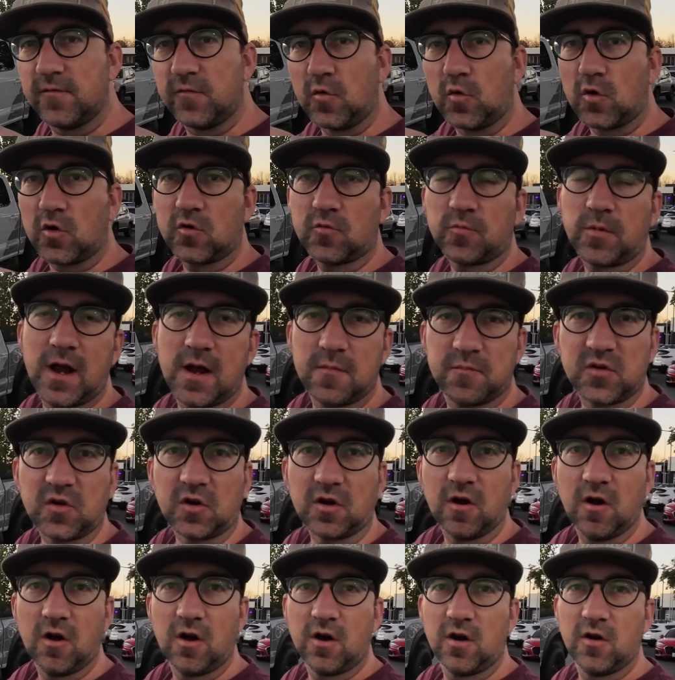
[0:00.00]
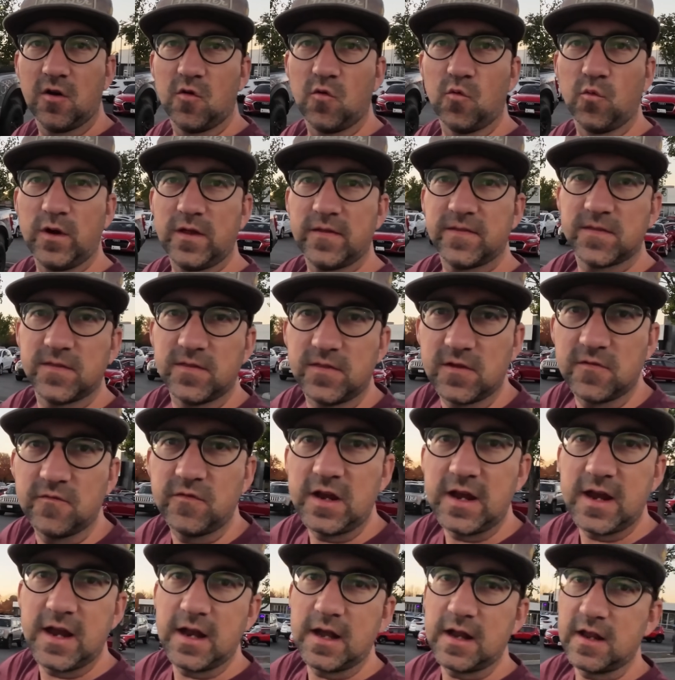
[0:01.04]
Ford Raptor R with the V8